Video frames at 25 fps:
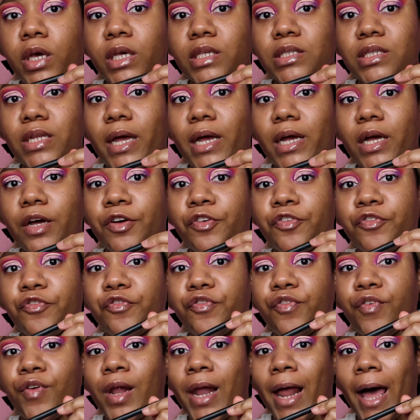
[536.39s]
It's like a
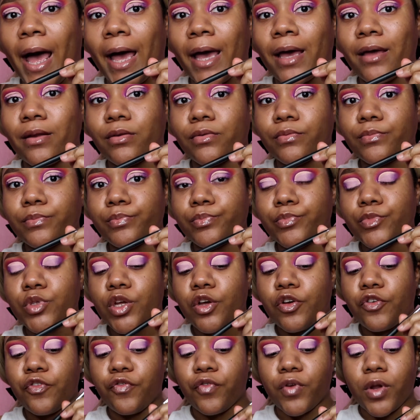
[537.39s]
flat,
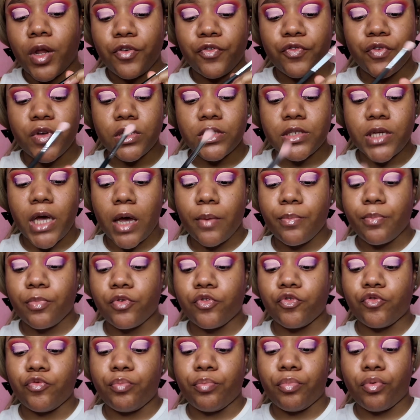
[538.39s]
fluffy type
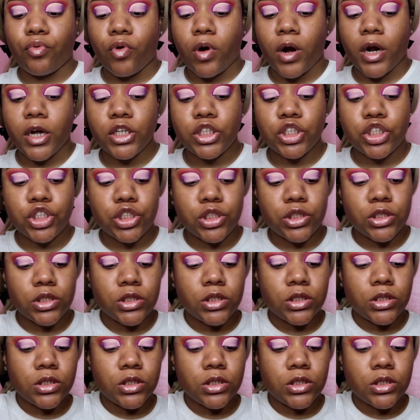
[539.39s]
of brush.